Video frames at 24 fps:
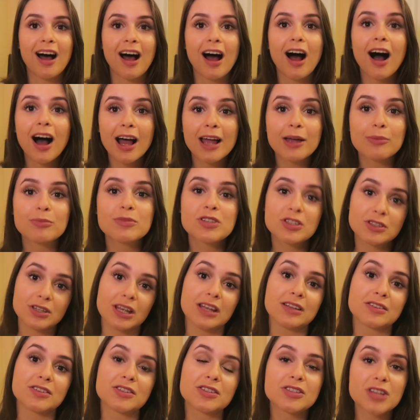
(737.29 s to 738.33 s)
I am
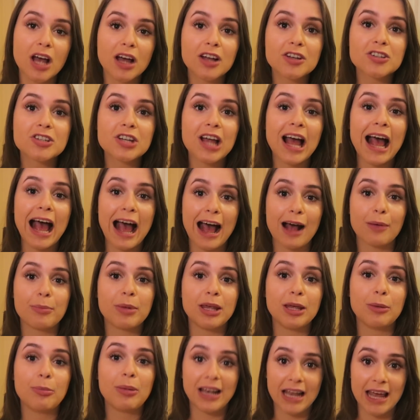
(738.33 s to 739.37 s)
in such a
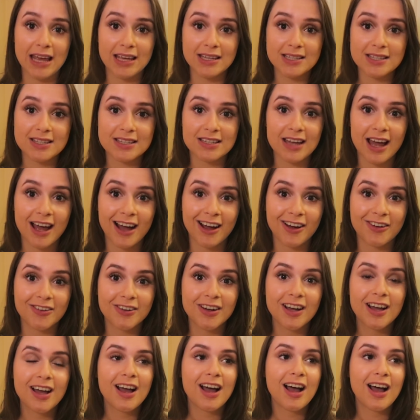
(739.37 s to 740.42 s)
happy place now.